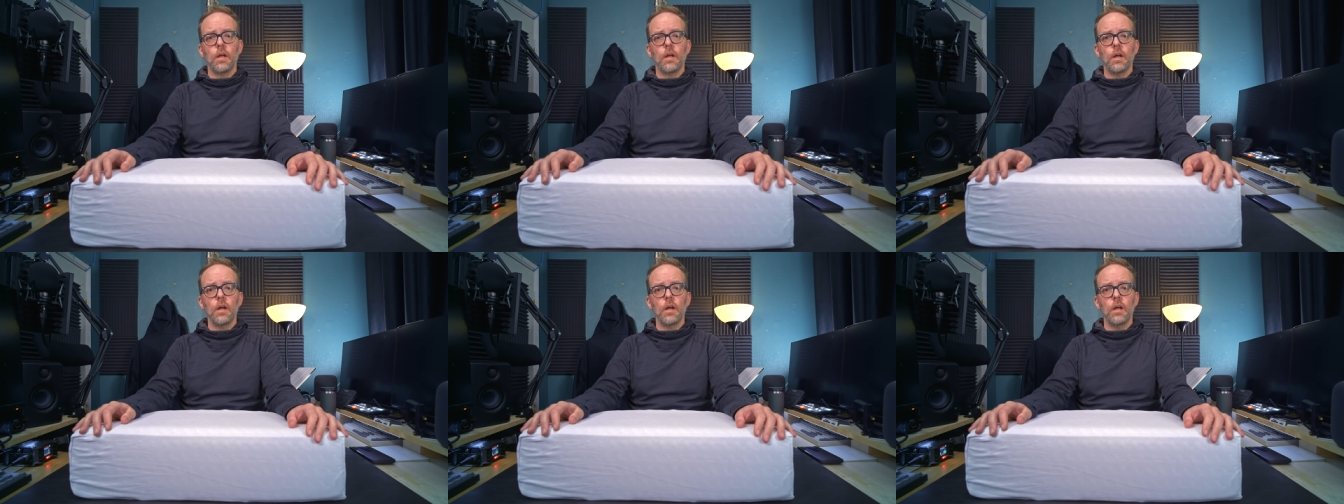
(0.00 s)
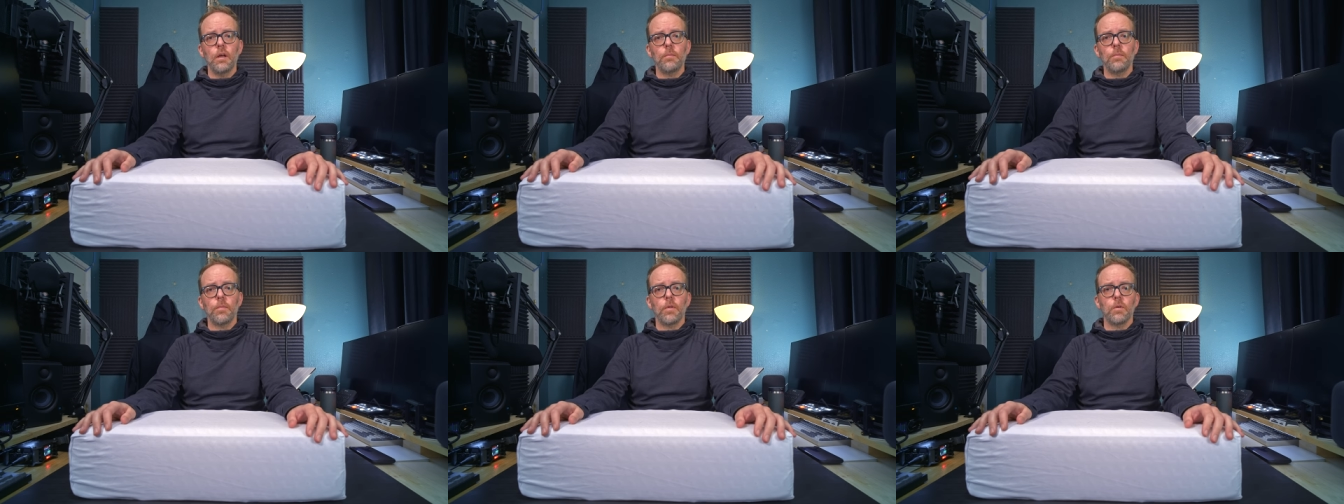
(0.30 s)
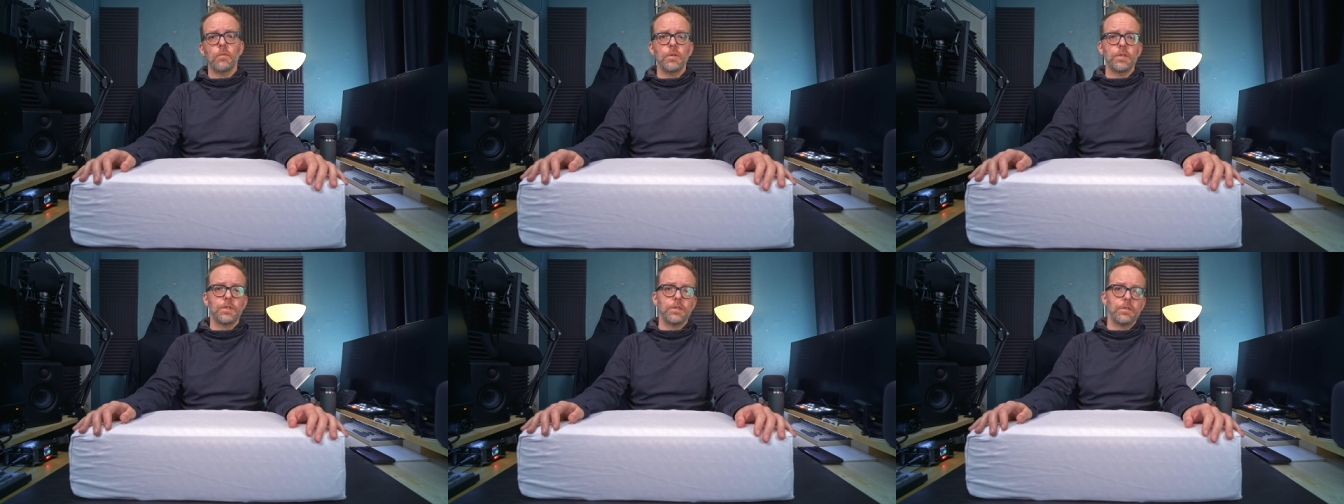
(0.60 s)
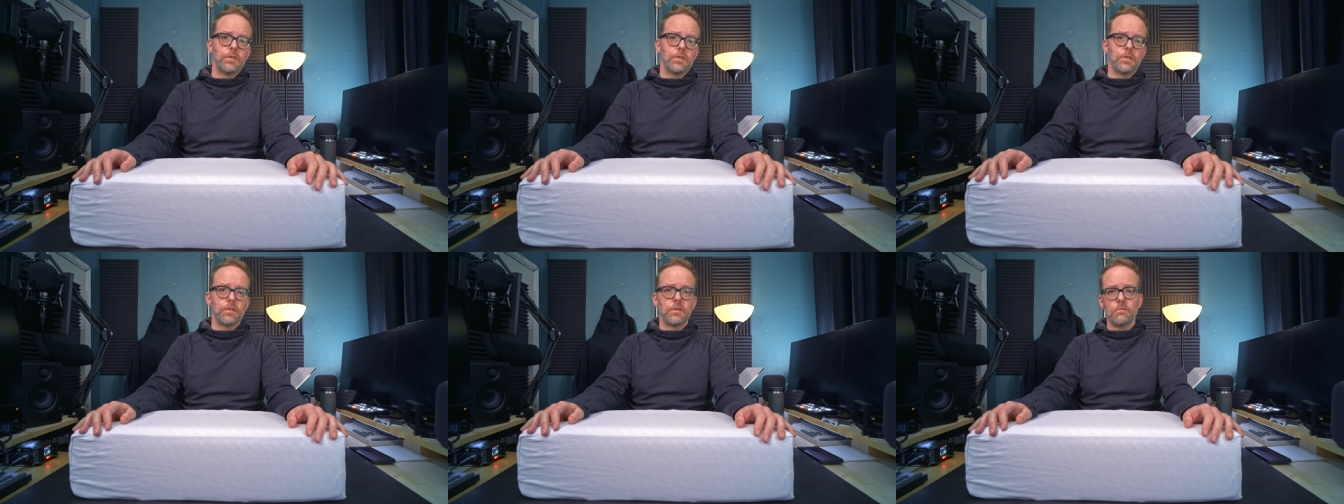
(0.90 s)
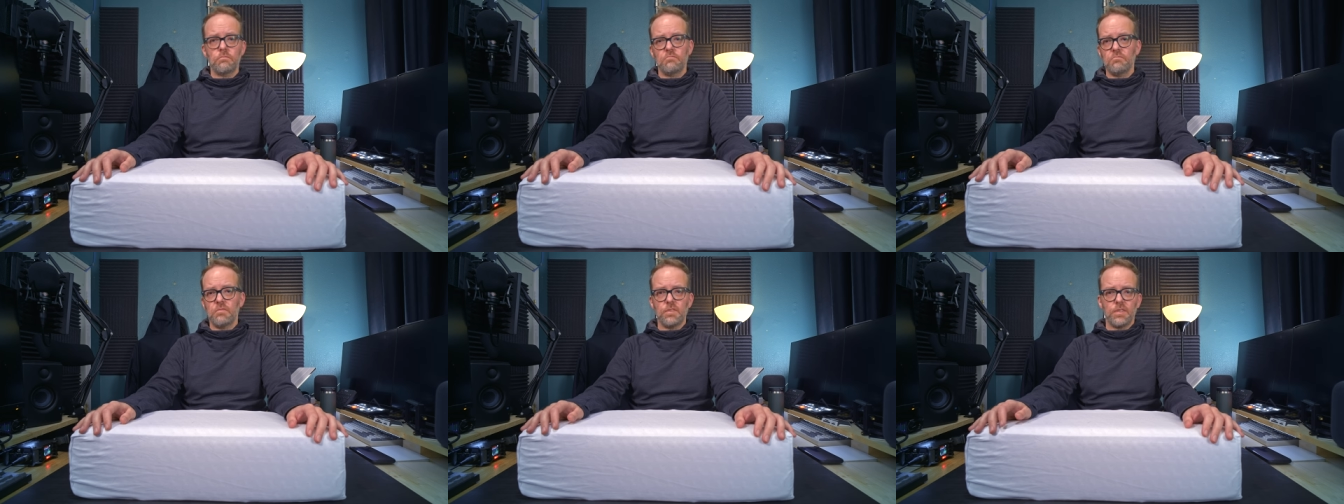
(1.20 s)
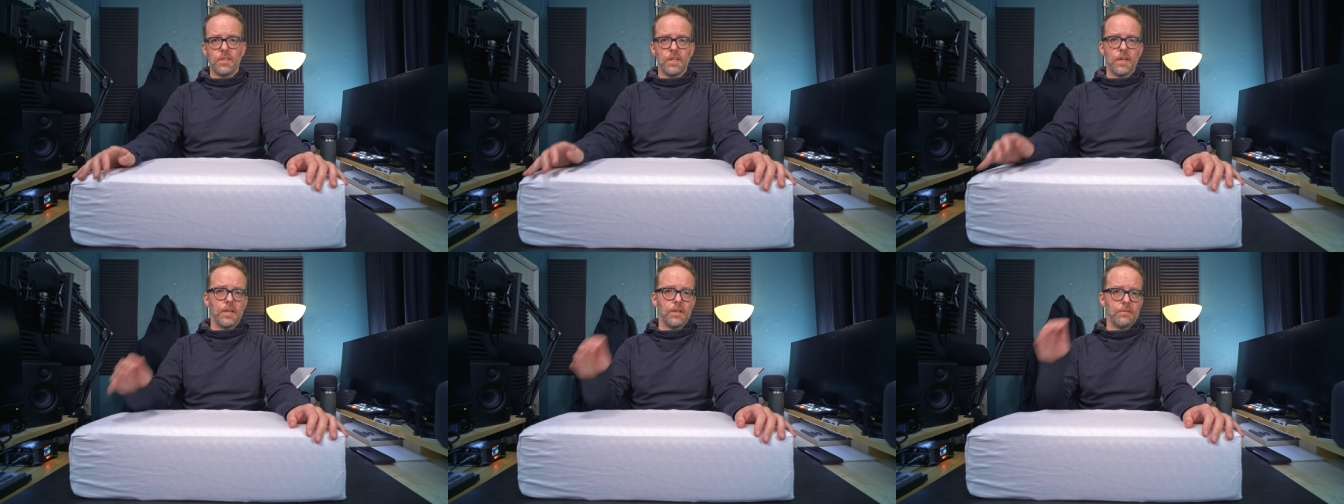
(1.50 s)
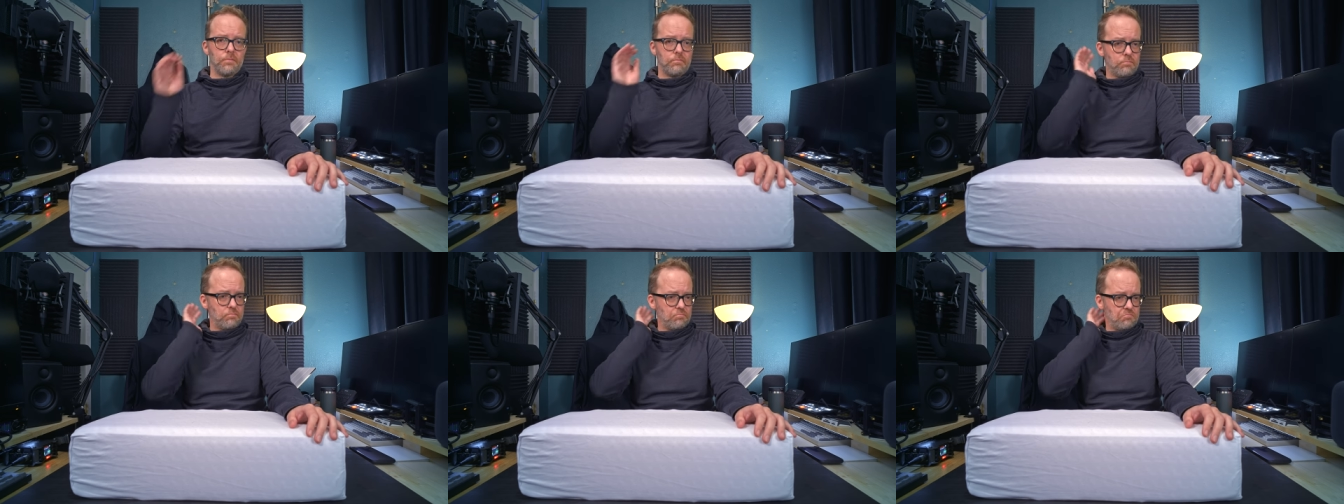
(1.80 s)
um, which just has kind
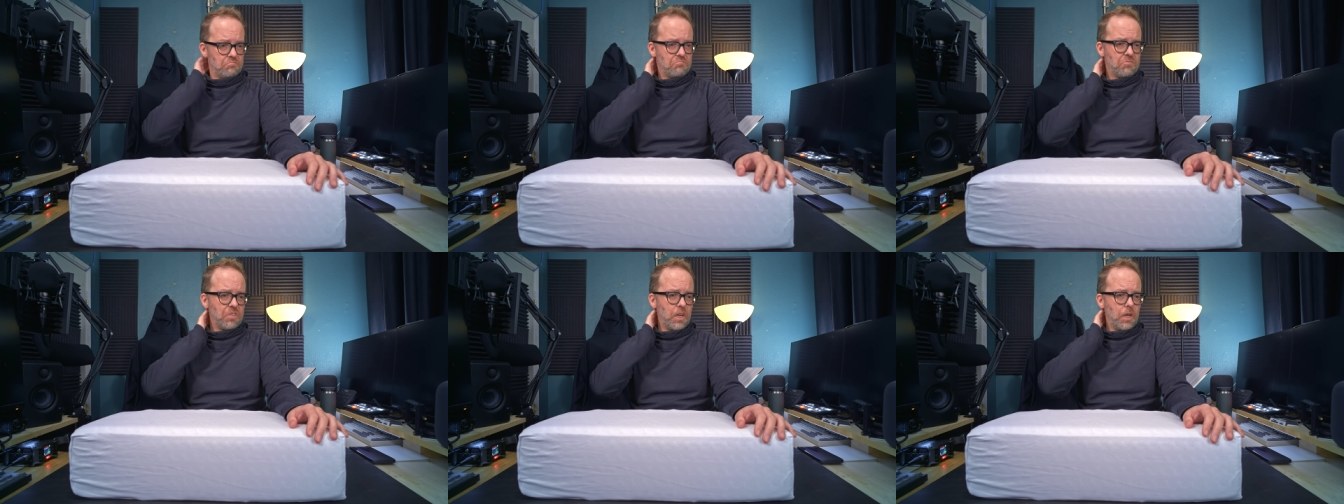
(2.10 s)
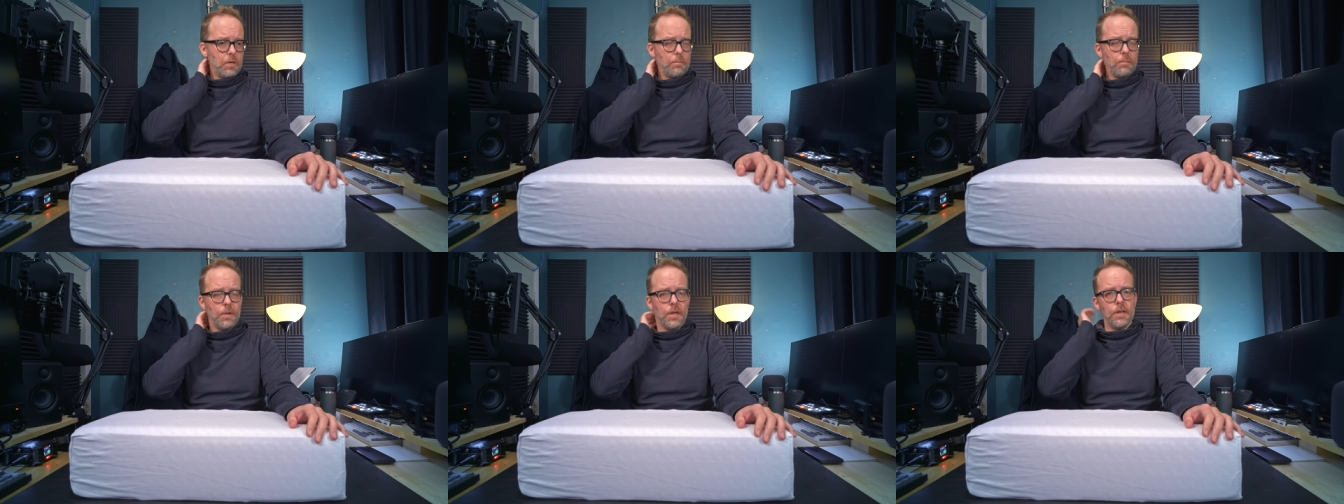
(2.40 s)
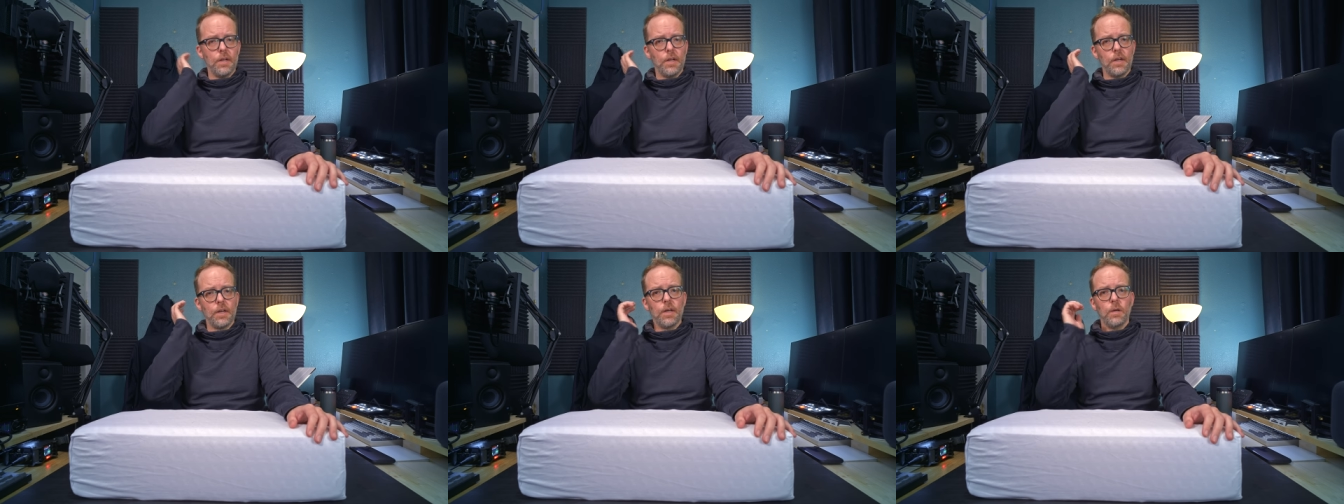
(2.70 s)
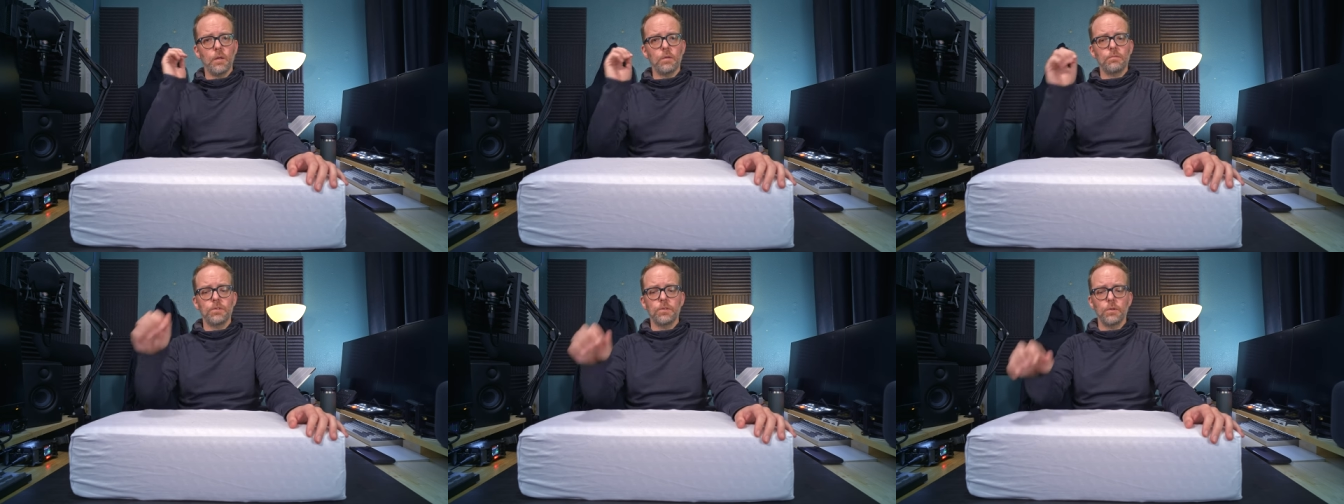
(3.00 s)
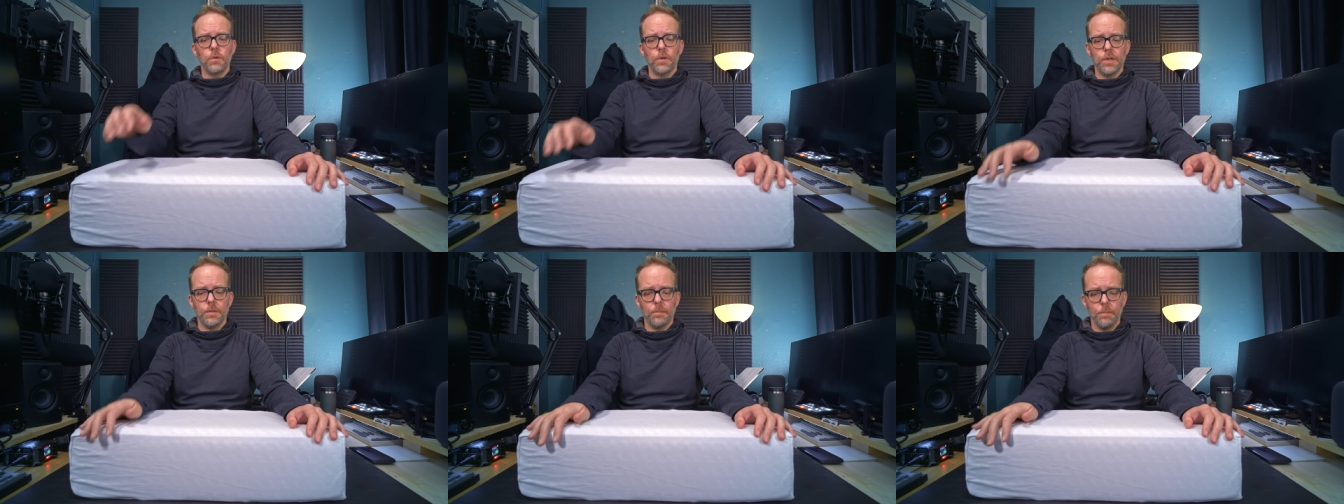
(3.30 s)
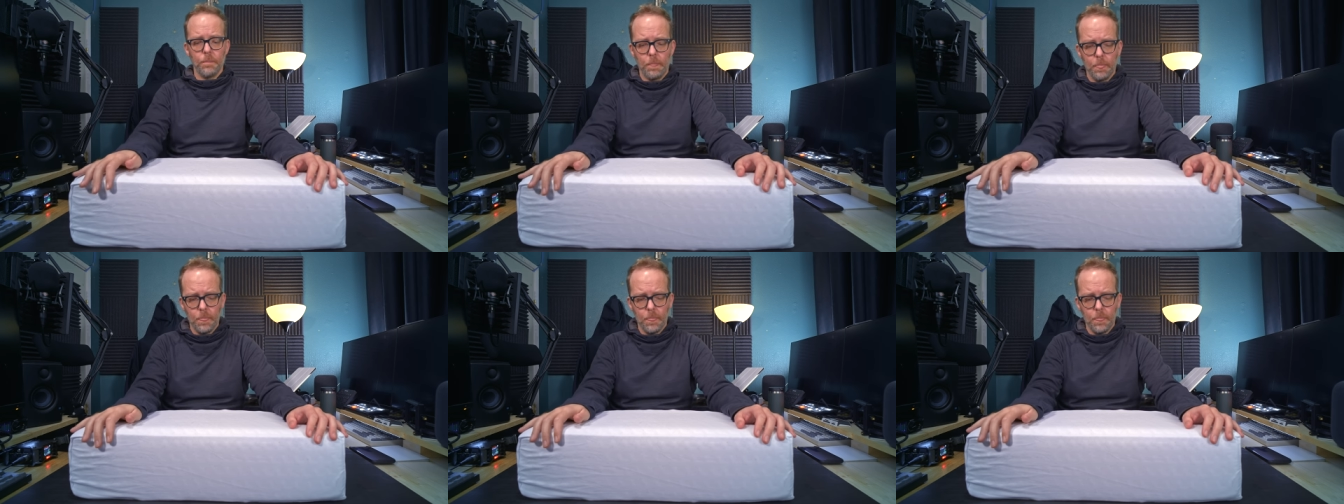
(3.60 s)
of gotten my neck out of joint.